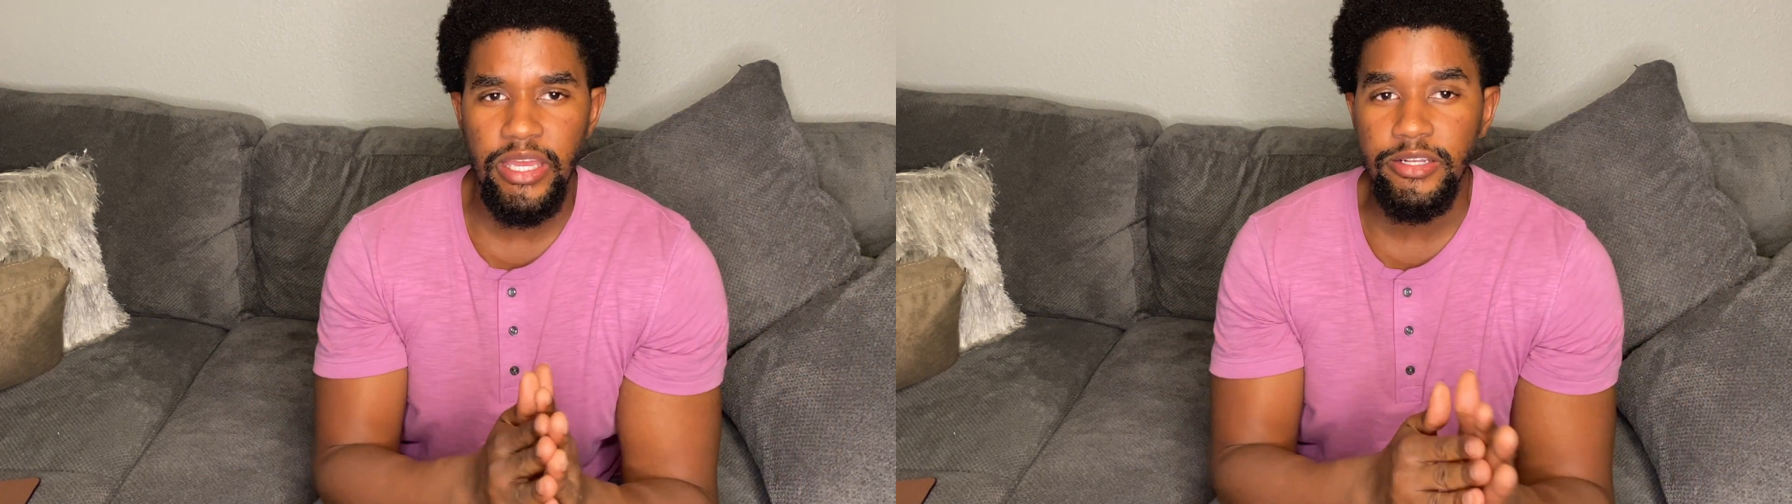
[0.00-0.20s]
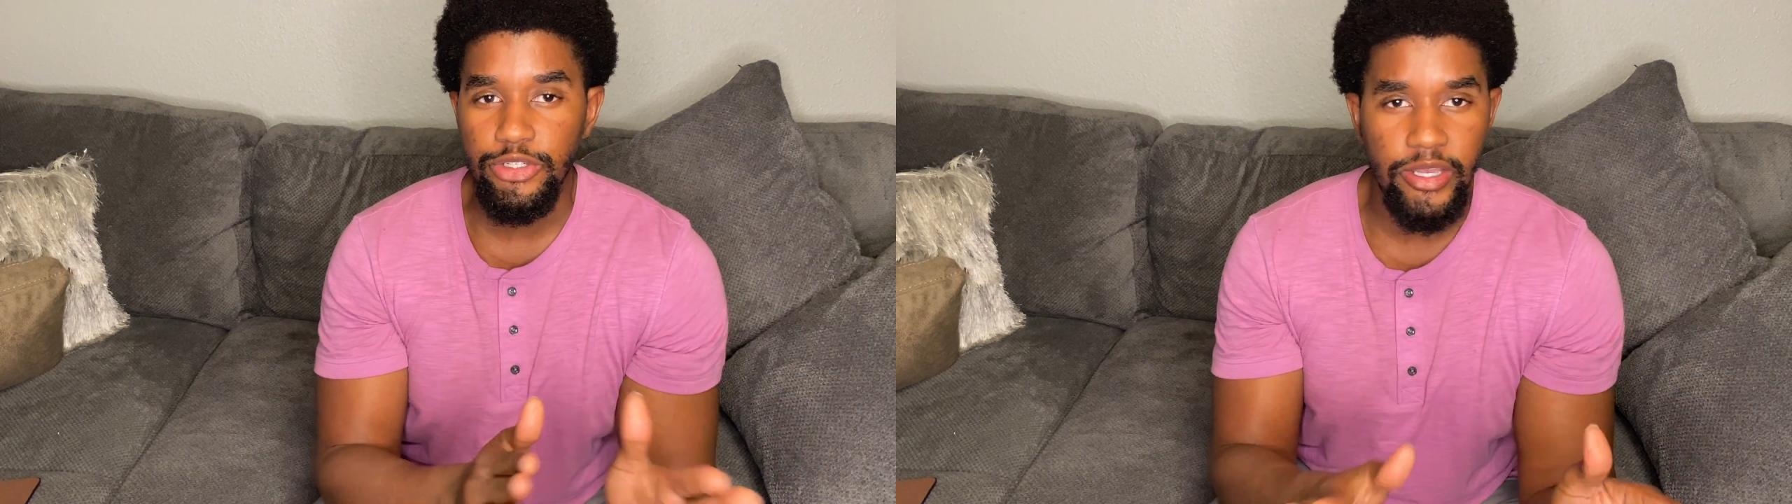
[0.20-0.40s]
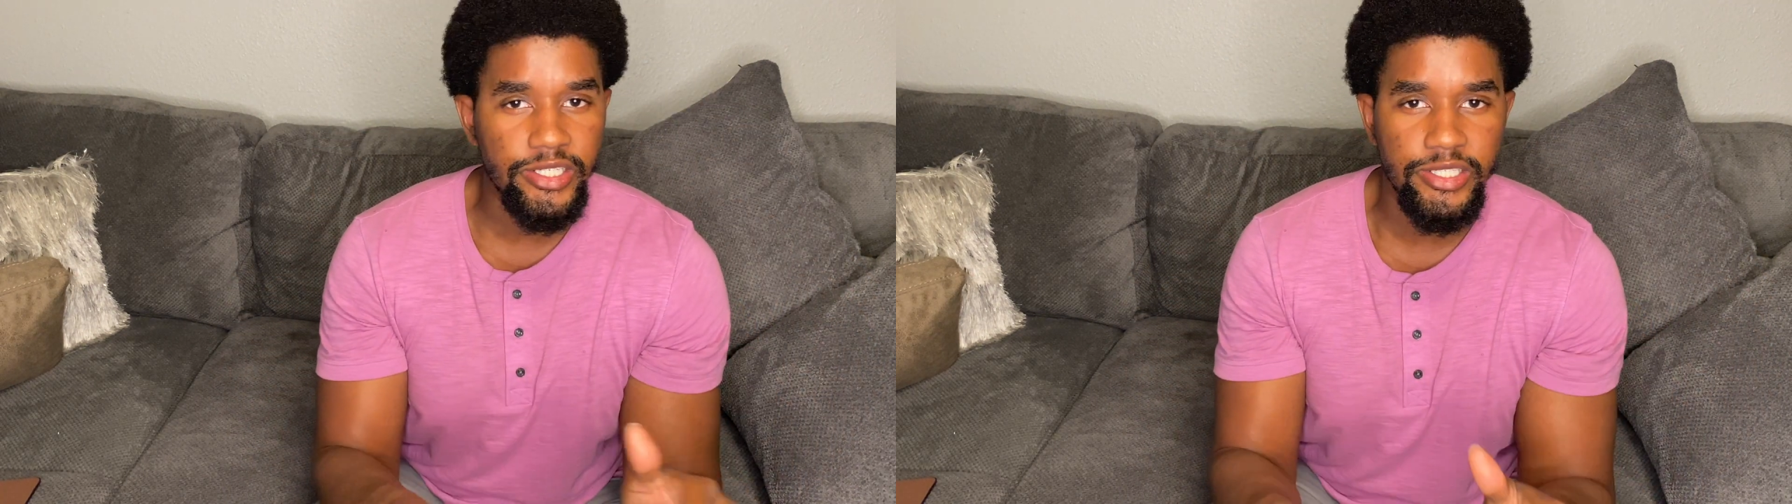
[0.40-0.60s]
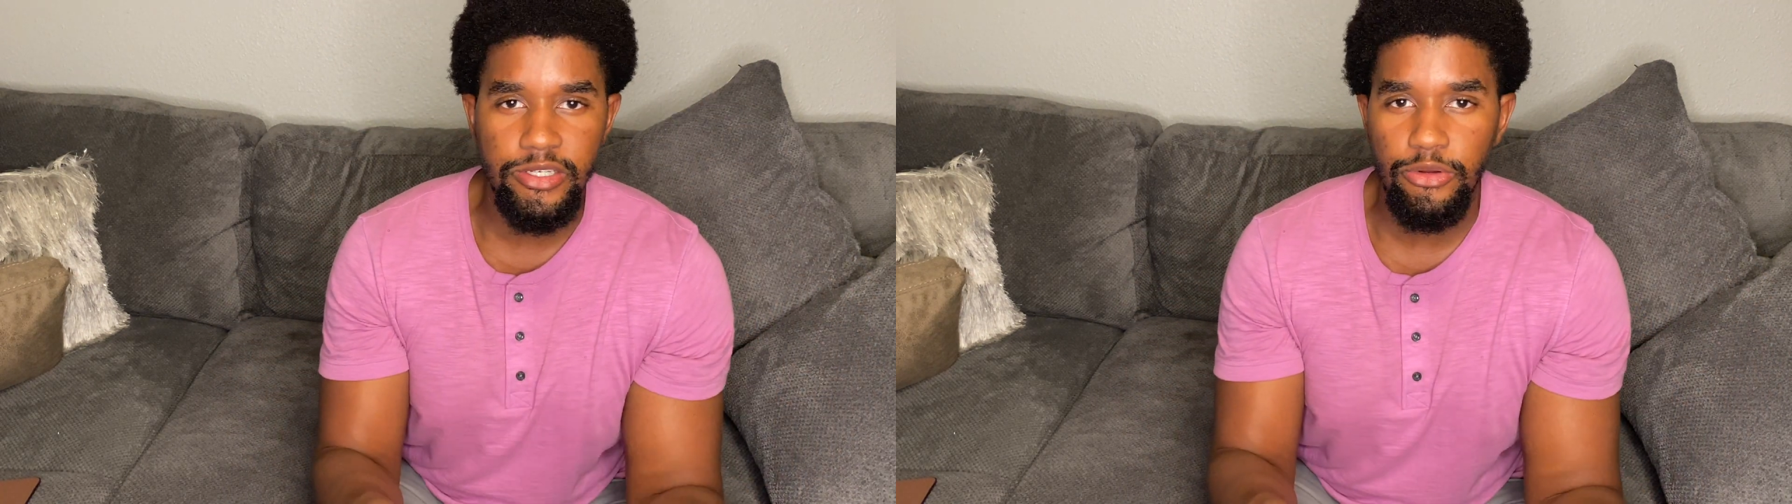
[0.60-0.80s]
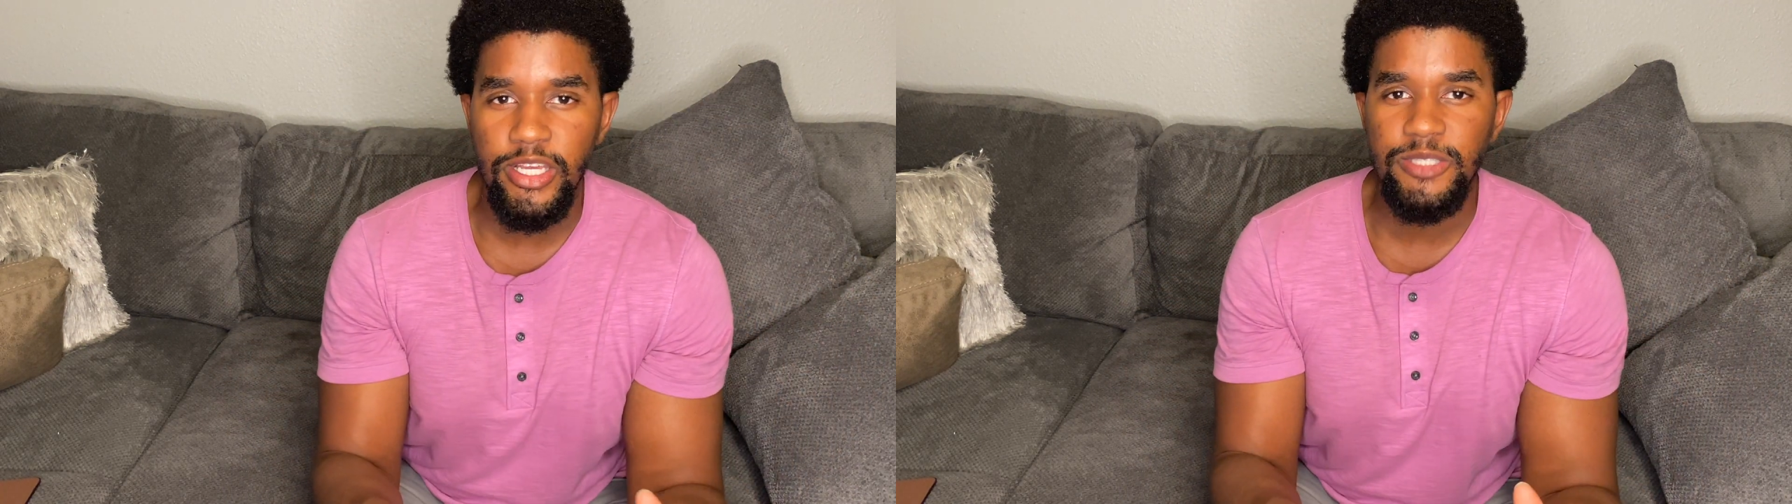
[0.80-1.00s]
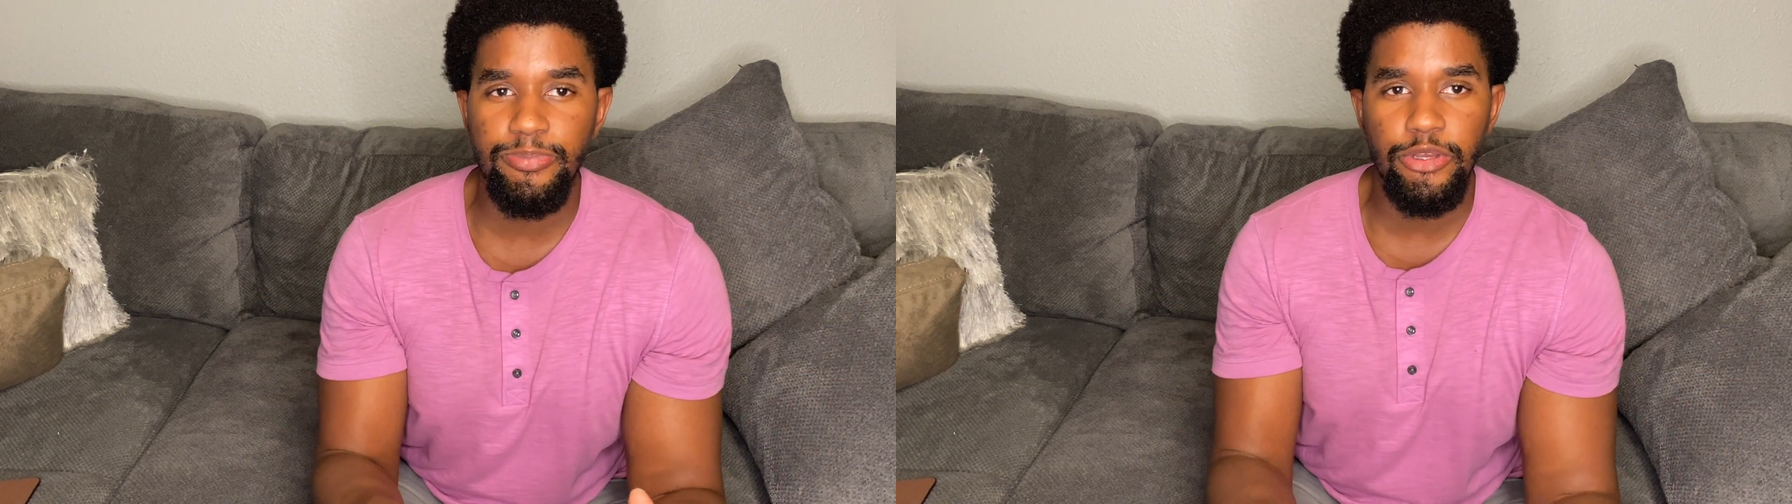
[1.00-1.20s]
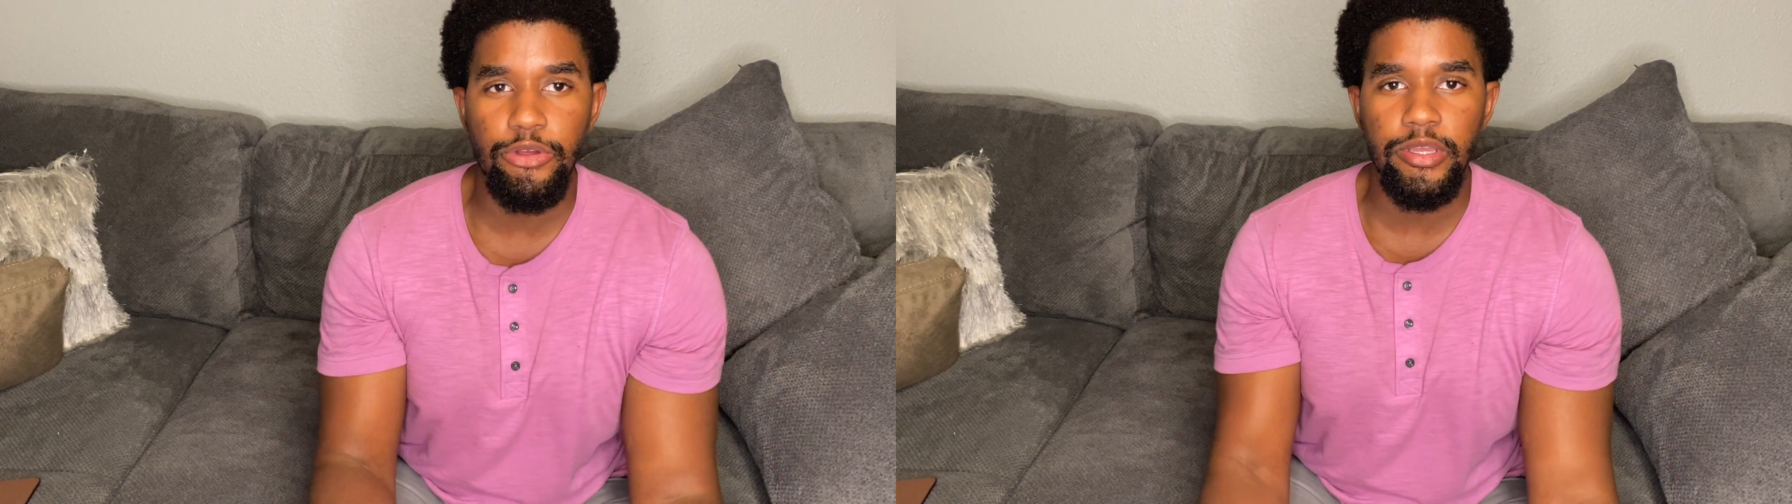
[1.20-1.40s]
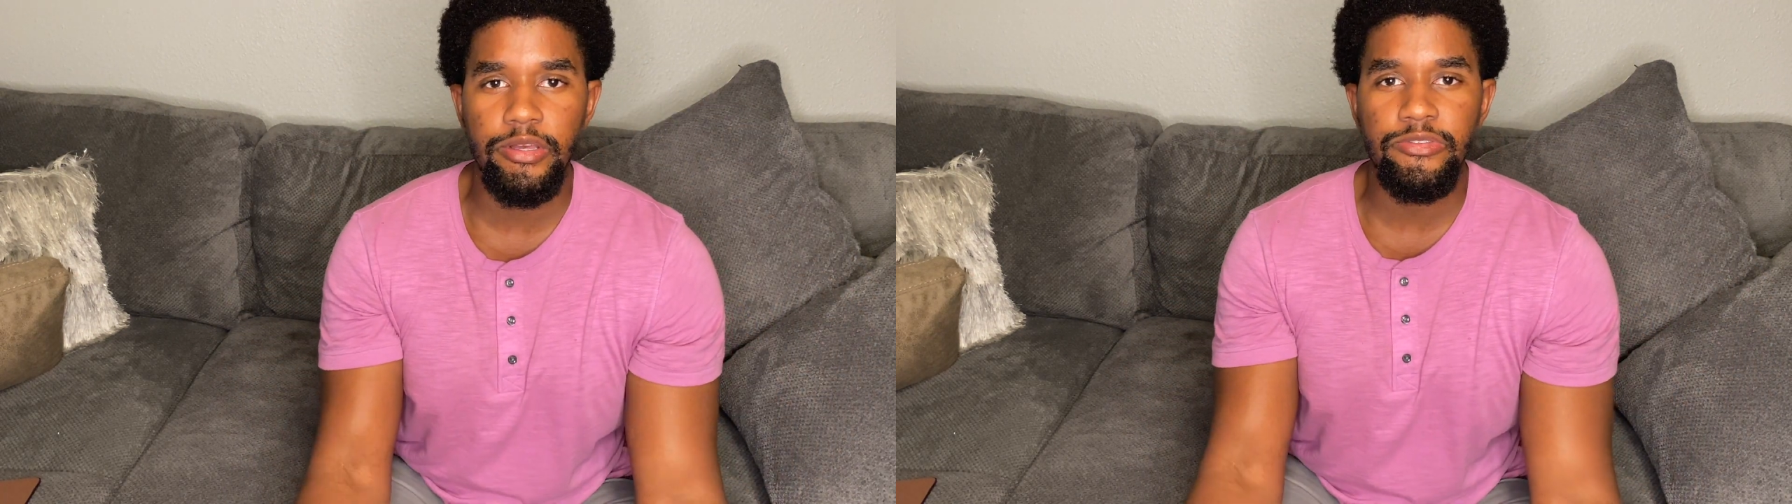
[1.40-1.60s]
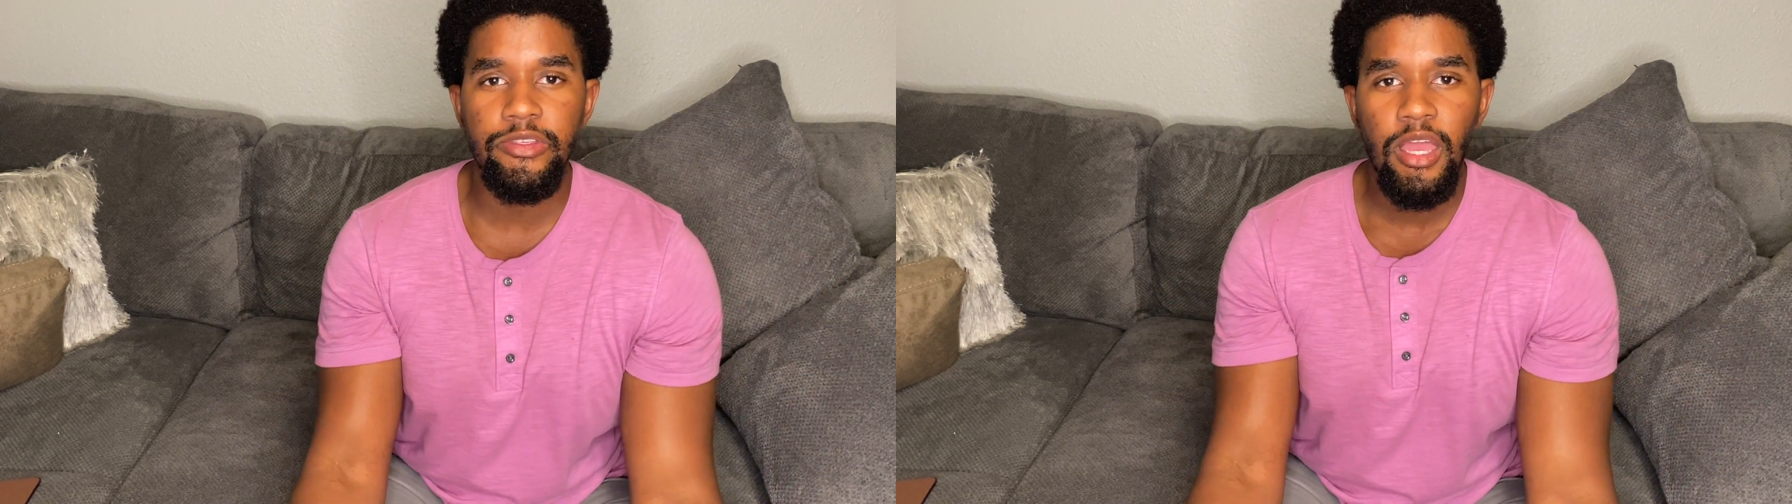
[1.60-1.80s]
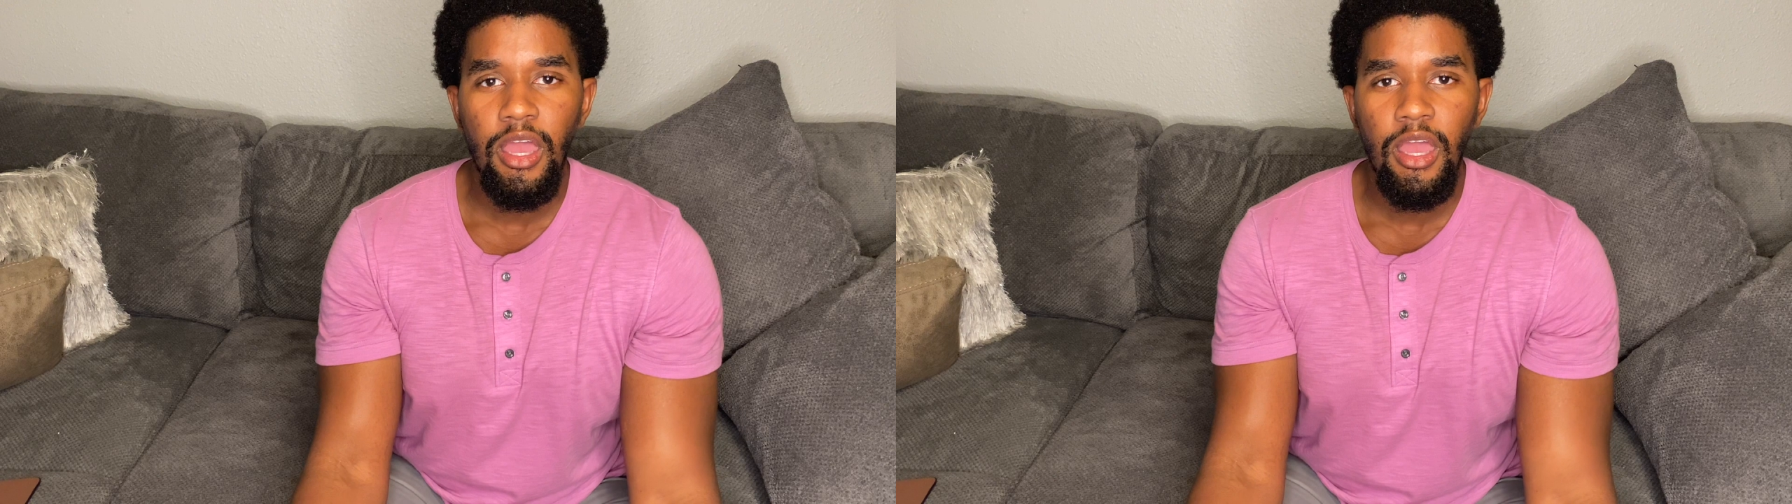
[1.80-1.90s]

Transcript: and transgender experience.